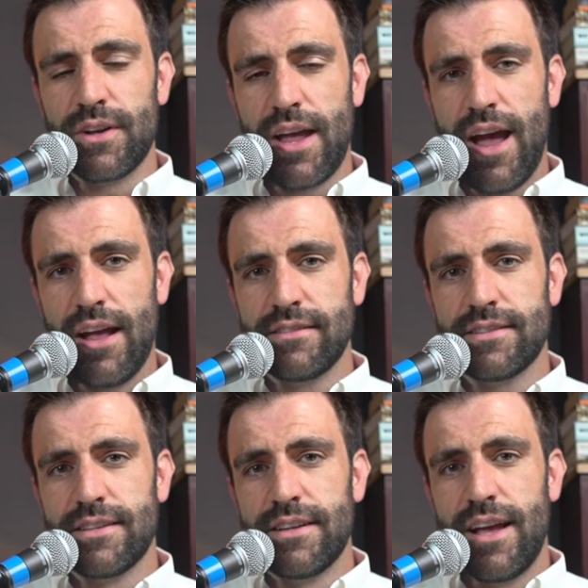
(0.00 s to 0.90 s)

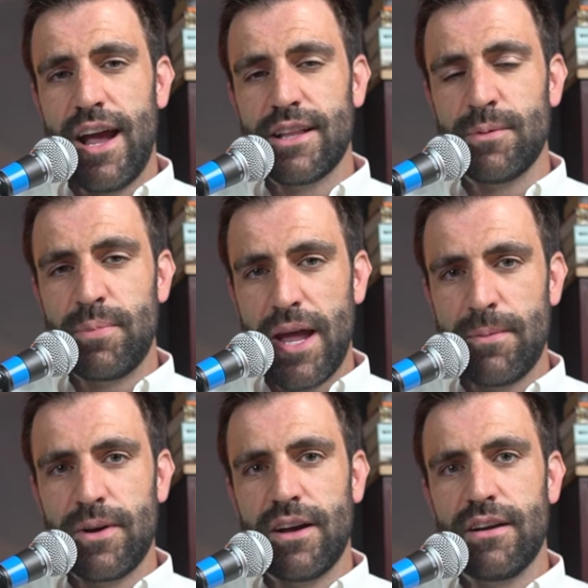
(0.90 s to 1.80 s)
at
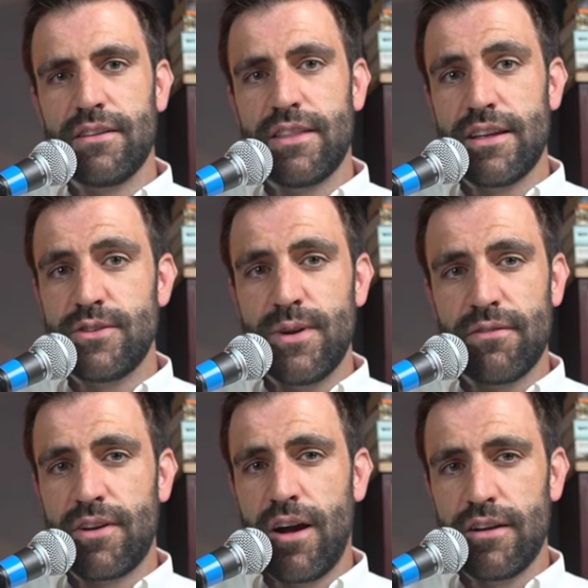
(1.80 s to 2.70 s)
Alabama, they do
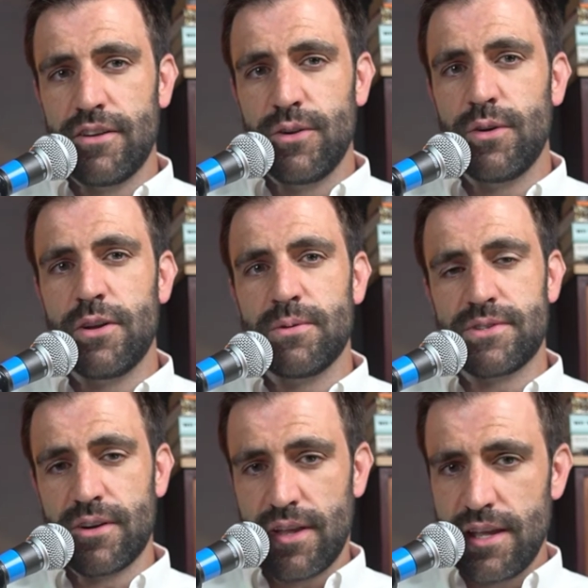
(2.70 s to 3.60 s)
have continuity with
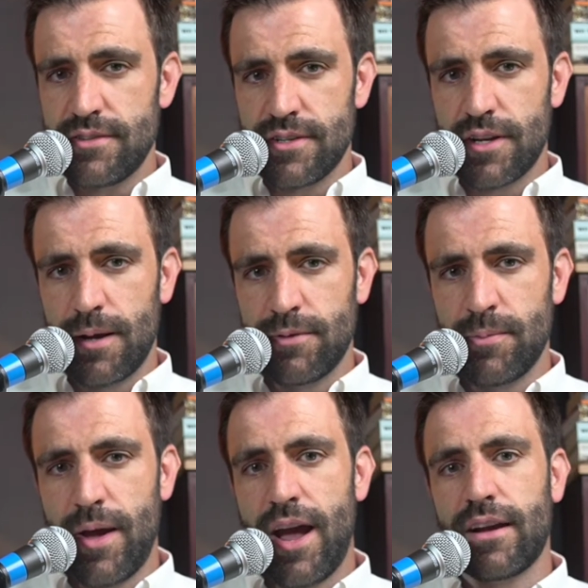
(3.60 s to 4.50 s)
Sarkisian
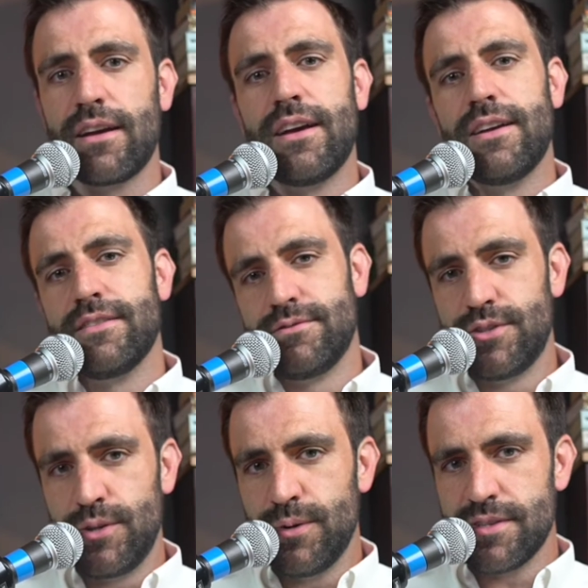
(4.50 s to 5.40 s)
coming back.
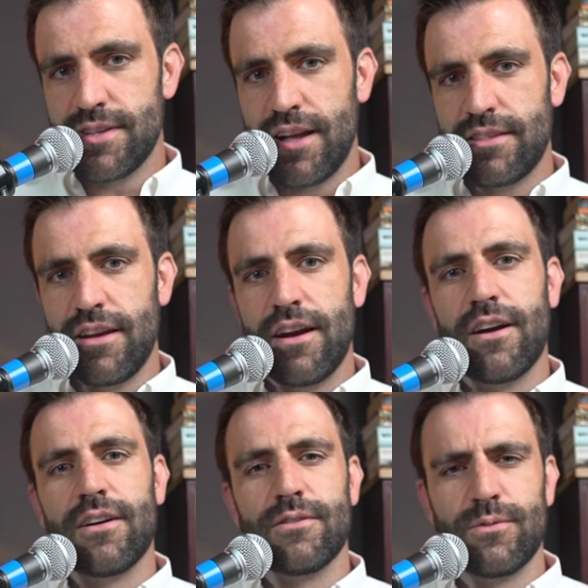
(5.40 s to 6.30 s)
Tua is not
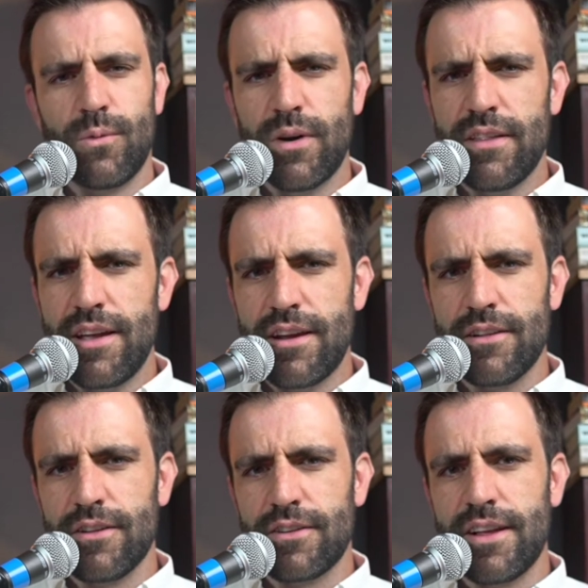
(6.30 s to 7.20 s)
there. What are they going
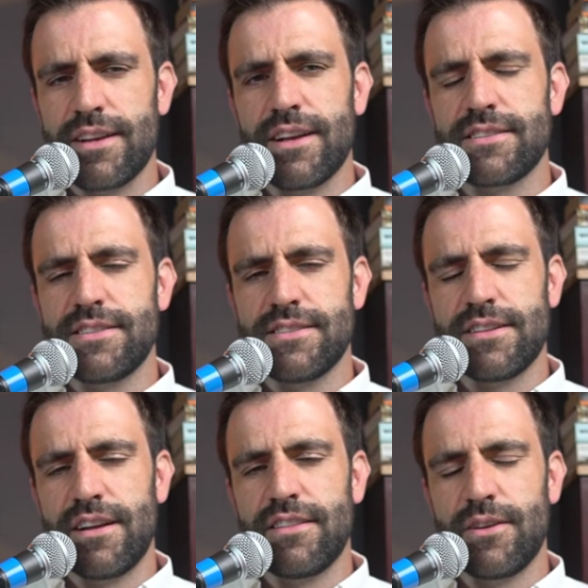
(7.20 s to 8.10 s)
to look like next
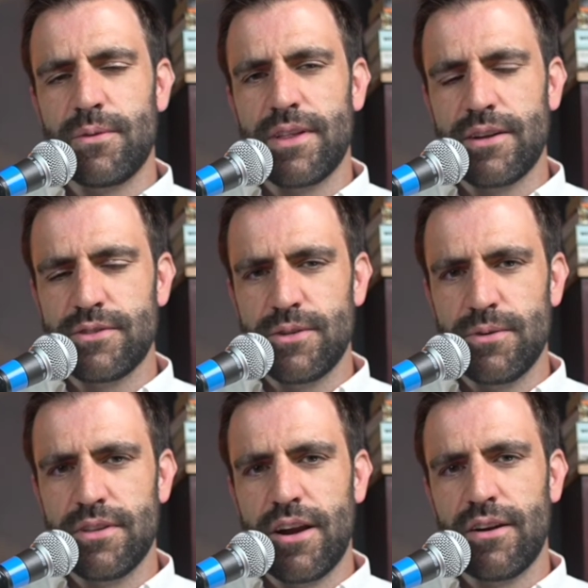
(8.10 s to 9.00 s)
season, I think, without
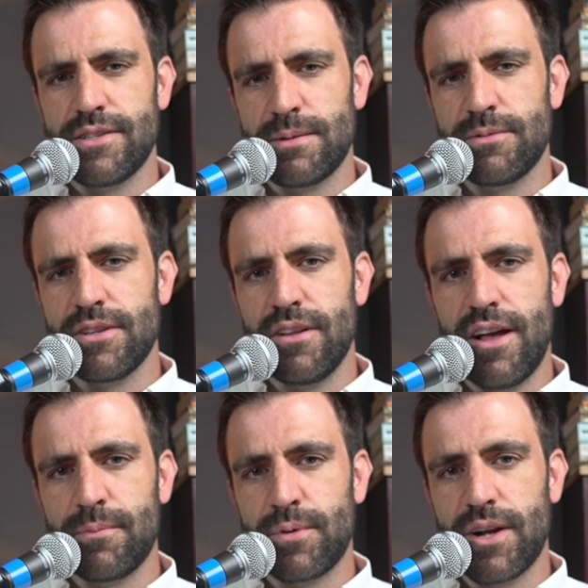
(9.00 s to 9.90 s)
Tua there and some of
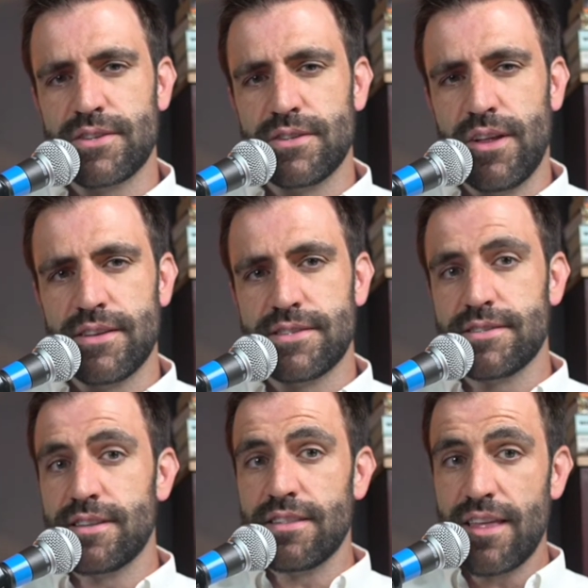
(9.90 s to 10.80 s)
the production
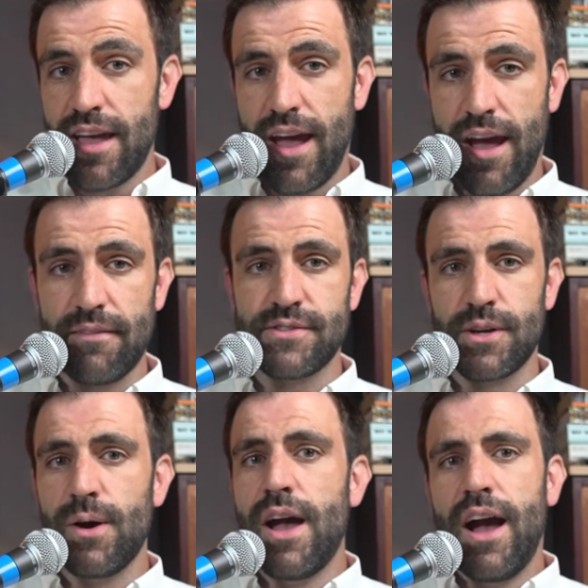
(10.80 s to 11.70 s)
losses that they have?
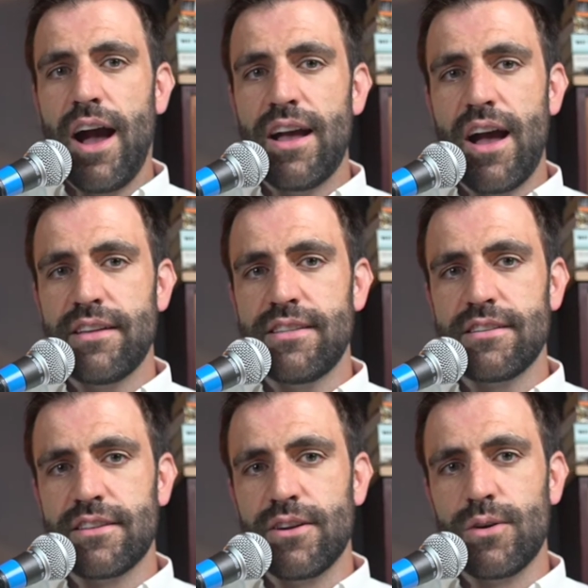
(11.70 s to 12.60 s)
So I
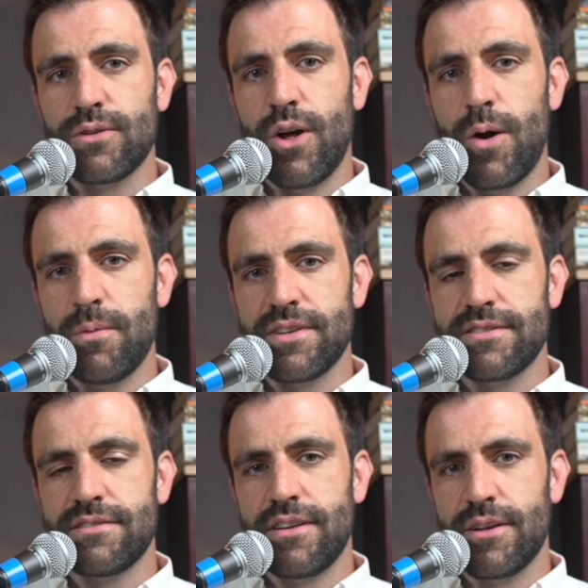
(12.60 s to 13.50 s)
think that Oklahoma,
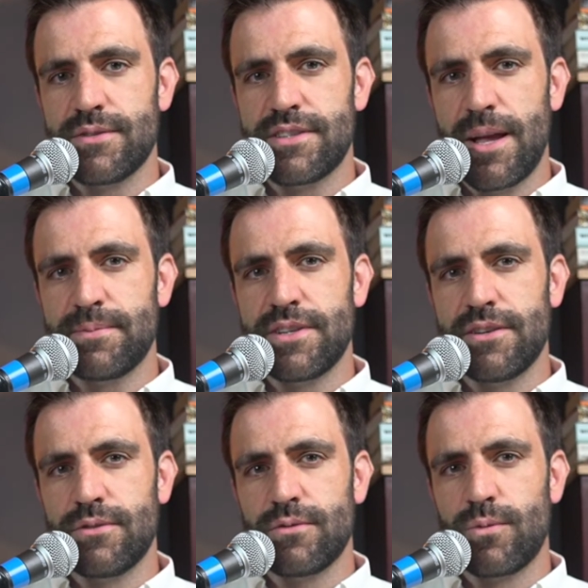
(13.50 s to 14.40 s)
steps
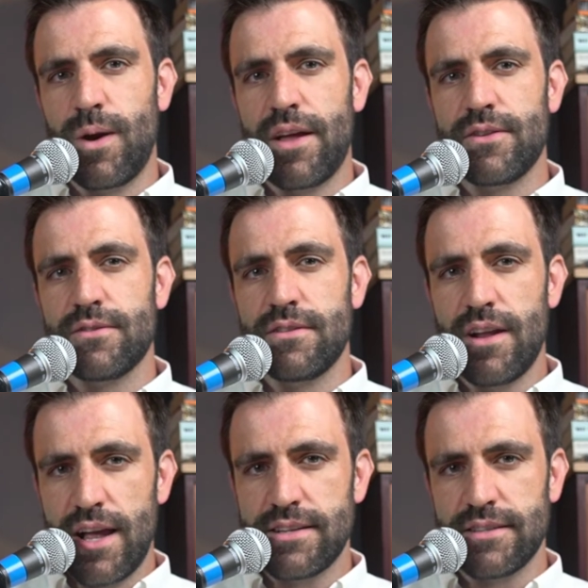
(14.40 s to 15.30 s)
in rather
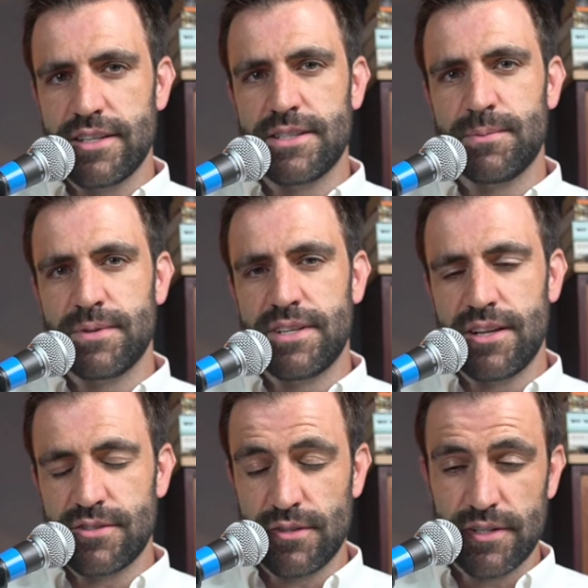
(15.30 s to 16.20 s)
nicely to
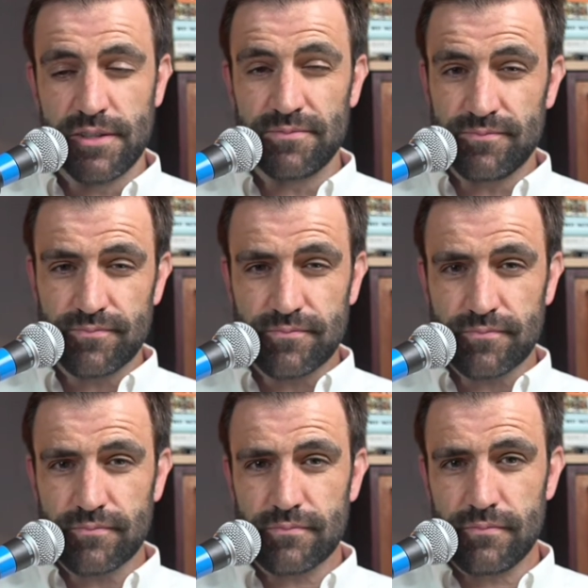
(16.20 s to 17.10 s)
potentially,
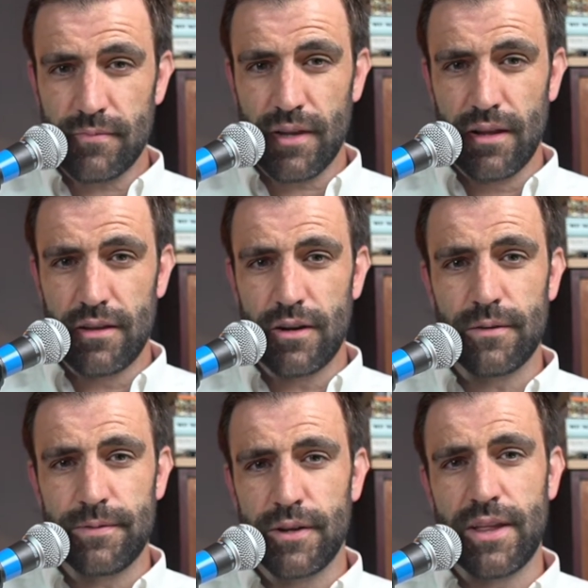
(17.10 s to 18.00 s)

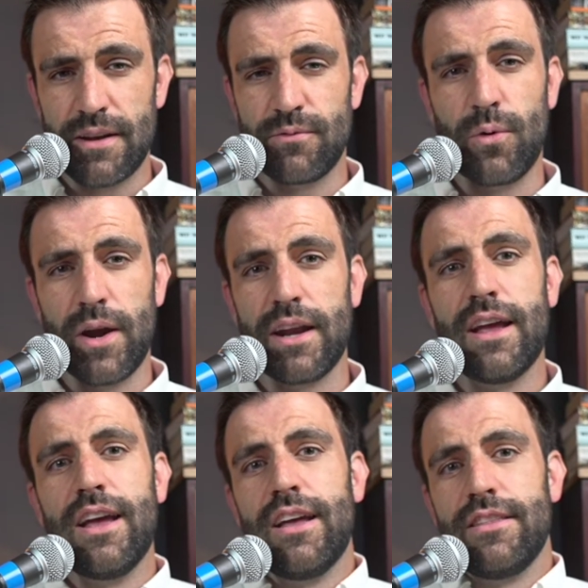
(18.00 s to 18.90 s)
fill that void.
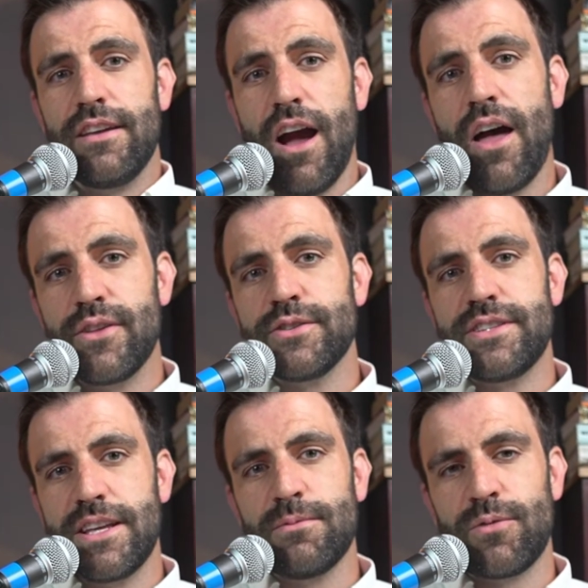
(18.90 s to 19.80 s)
The other
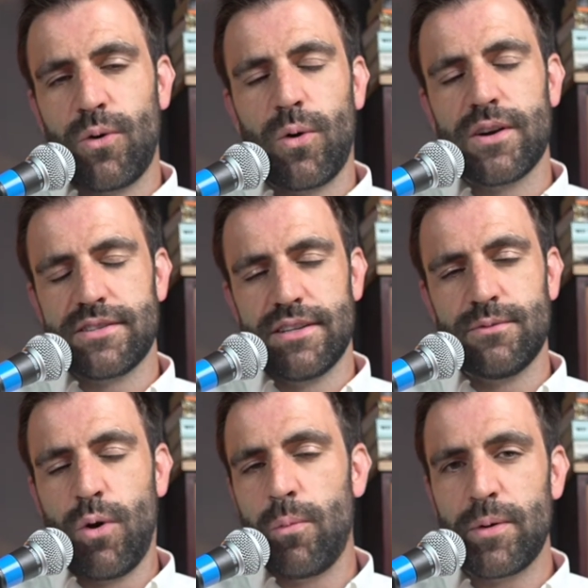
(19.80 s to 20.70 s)
team, of course,
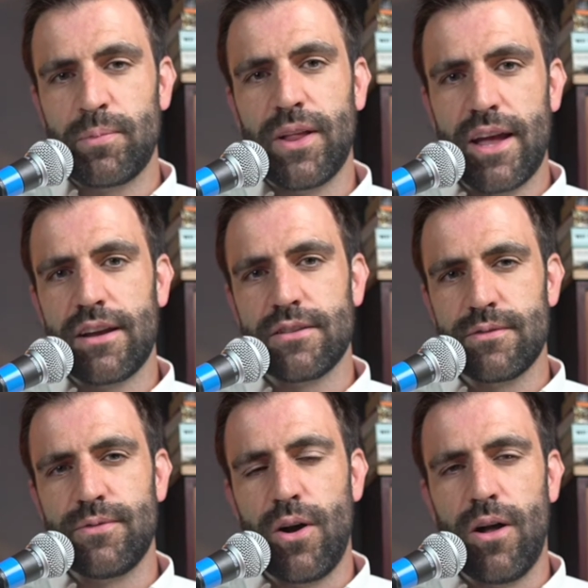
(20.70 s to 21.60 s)
that won't be playing in
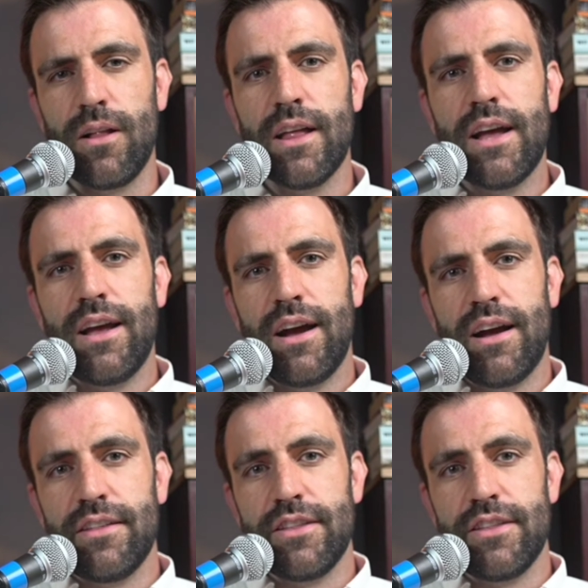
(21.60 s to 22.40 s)
the fall, I